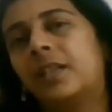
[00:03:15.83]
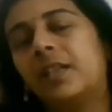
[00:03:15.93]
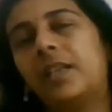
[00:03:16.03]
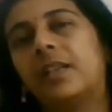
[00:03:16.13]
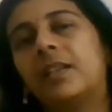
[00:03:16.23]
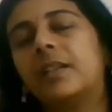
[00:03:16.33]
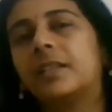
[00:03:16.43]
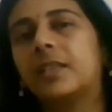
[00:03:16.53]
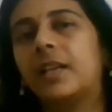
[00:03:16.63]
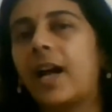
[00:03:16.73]
Here
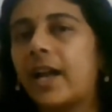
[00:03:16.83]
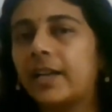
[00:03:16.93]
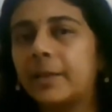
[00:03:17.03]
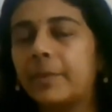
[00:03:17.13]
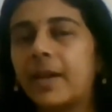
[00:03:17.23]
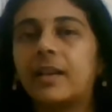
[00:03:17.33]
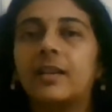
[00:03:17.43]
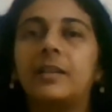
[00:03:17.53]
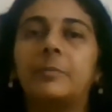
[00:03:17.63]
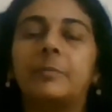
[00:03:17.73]
the
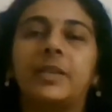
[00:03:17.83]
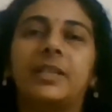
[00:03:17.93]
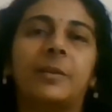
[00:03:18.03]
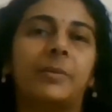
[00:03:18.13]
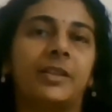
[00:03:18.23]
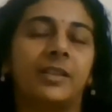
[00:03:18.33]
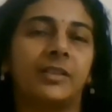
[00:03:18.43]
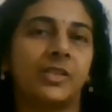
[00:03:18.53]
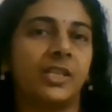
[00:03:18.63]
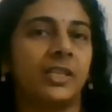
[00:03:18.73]
anti-parallel beta
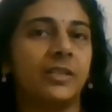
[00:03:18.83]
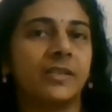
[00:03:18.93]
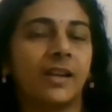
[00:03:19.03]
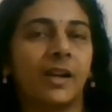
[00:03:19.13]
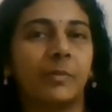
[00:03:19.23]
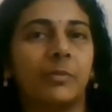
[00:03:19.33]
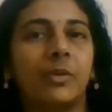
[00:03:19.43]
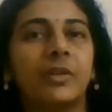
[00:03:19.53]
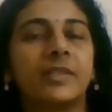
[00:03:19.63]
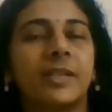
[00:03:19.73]
pleated sheets are
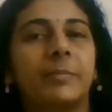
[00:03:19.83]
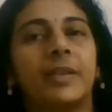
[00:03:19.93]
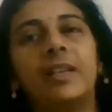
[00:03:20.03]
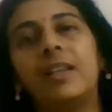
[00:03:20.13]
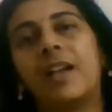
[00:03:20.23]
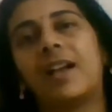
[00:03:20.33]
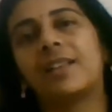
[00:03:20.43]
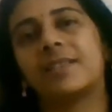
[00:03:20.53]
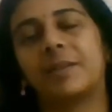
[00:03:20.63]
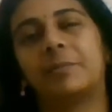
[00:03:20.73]
more stable
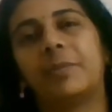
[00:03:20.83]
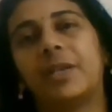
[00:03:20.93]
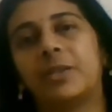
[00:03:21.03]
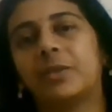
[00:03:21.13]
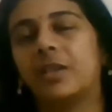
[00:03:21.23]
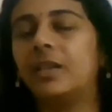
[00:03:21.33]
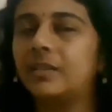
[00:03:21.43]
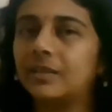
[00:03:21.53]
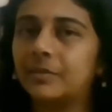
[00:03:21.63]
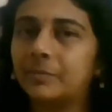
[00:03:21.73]
as compared to
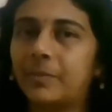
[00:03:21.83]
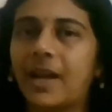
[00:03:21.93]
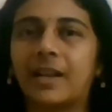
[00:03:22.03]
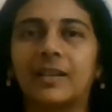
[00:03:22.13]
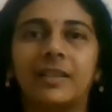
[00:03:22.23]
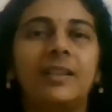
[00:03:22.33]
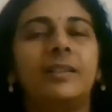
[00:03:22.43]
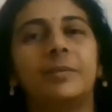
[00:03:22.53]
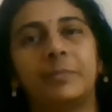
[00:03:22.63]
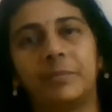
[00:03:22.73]
the
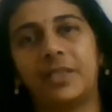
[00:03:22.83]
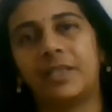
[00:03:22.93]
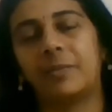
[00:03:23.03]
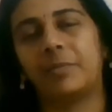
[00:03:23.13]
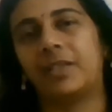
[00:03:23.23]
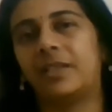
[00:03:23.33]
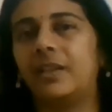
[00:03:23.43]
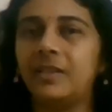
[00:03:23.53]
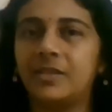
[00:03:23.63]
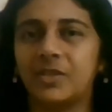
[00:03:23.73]
parallel beta
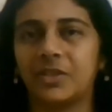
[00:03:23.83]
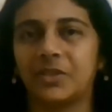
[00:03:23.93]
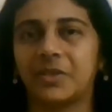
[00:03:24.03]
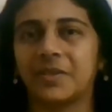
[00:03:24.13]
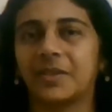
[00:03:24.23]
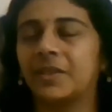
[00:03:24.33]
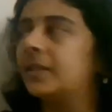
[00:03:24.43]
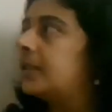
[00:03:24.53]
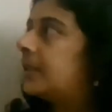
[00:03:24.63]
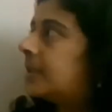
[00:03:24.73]
pleated sheets.
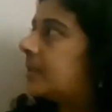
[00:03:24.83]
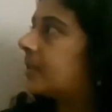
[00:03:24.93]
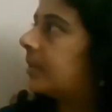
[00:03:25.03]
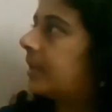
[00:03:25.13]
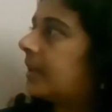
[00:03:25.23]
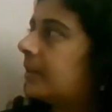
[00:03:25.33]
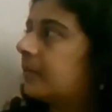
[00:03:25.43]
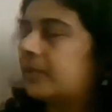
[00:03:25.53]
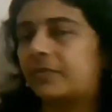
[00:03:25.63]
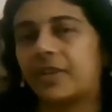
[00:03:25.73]
So
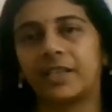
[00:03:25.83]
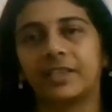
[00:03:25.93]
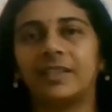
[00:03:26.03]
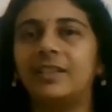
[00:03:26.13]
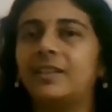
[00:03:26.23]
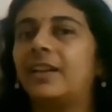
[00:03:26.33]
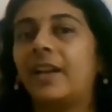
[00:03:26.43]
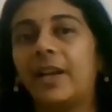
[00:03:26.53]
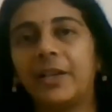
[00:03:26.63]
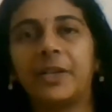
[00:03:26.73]
here we find the
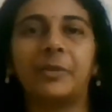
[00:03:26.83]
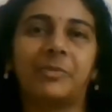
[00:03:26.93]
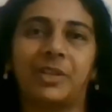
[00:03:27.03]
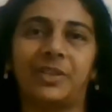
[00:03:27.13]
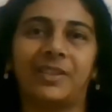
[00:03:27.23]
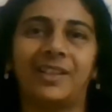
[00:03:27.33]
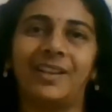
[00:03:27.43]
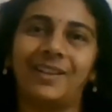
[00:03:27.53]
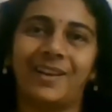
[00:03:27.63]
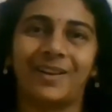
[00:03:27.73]

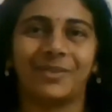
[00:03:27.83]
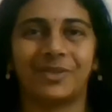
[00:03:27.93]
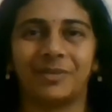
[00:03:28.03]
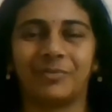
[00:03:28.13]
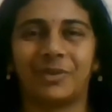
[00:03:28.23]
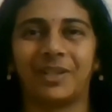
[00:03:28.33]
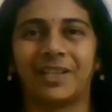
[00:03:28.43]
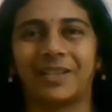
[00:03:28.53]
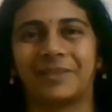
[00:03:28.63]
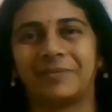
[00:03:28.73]
intermolecular hydrogen
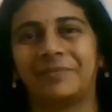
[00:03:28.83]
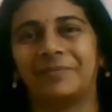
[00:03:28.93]
bonding.